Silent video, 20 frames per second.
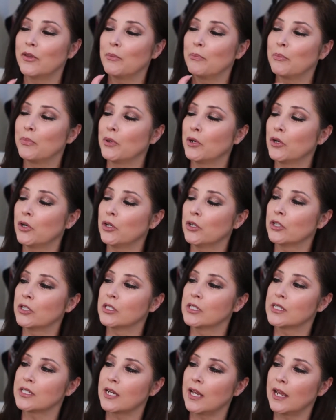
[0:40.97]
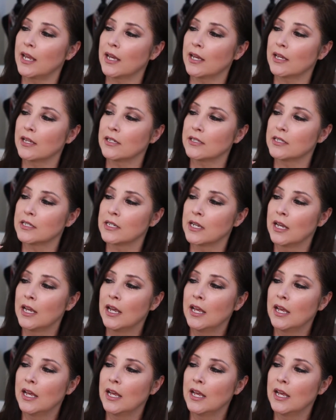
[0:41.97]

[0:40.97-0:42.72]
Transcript: the birds and